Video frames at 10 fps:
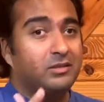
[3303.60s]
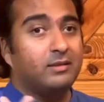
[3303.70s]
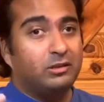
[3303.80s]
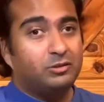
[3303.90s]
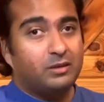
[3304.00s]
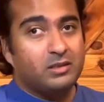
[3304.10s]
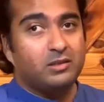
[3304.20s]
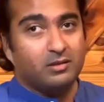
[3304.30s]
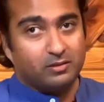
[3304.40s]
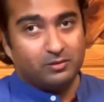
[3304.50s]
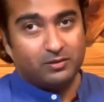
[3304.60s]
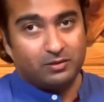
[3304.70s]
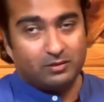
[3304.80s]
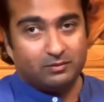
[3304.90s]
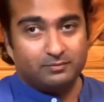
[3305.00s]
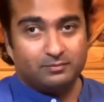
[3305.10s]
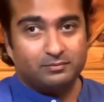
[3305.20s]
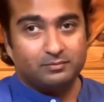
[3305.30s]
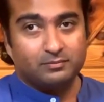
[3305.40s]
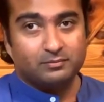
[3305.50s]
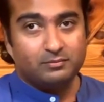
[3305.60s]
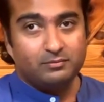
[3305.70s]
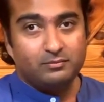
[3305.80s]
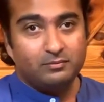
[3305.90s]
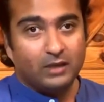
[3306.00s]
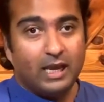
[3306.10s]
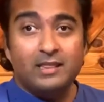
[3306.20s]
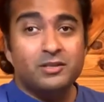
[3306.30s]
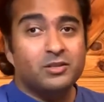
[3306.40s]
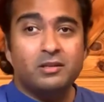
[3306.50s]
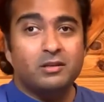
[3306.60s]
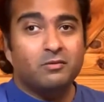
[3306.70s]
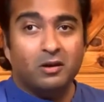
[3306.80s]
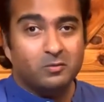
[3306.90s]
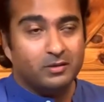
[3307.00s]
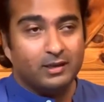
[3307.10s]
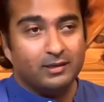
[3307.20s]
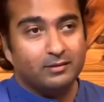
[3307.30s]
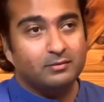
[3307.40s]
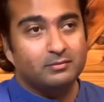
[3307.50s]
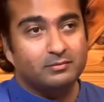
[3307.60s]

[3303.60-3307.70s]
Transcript: easily trust others. And there's nothing wrong with that.